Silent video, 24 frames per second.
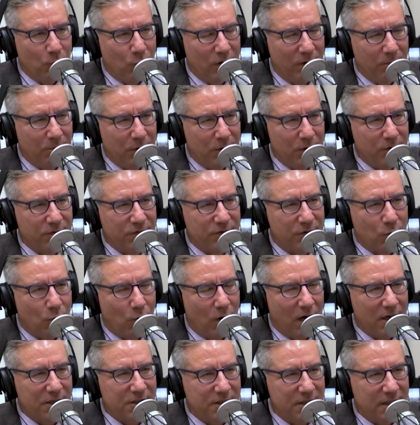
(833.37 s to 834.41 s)
moved to
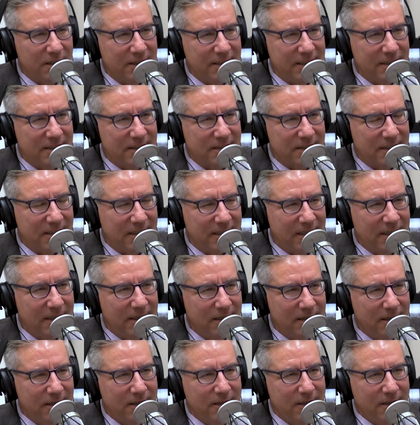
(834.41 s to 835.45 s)
Washington D.C.
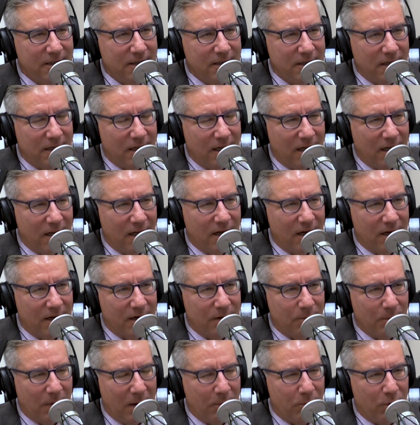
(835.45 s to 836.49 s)

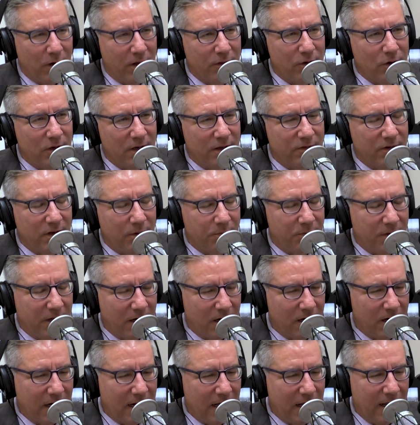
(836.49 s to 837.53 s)
My brother lived up
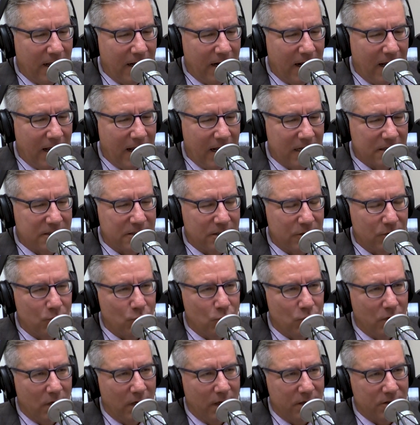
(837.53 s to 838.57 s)
there, and I actually
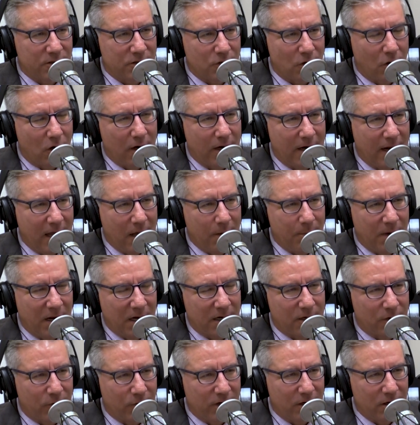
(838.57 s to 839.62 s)
started out my
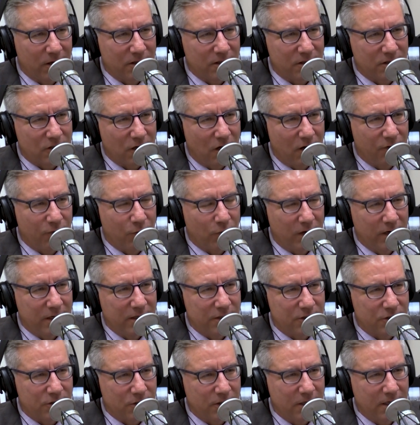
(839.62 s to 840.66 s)
career in the software
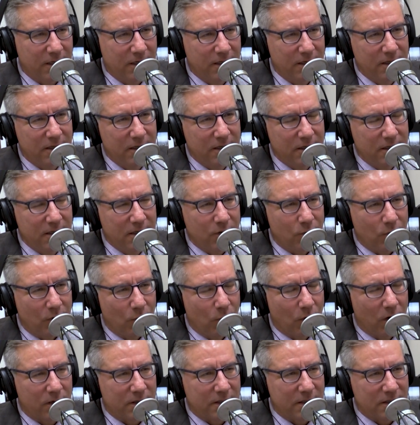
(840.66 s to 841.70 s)
industry. We
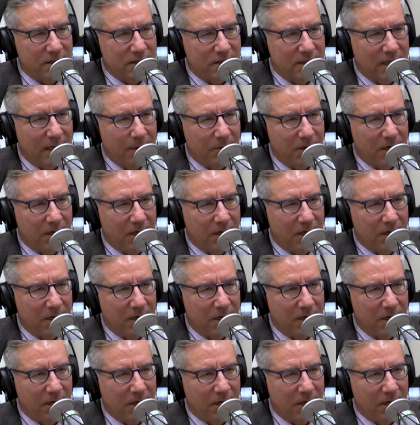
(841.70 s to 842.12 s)
worked at the same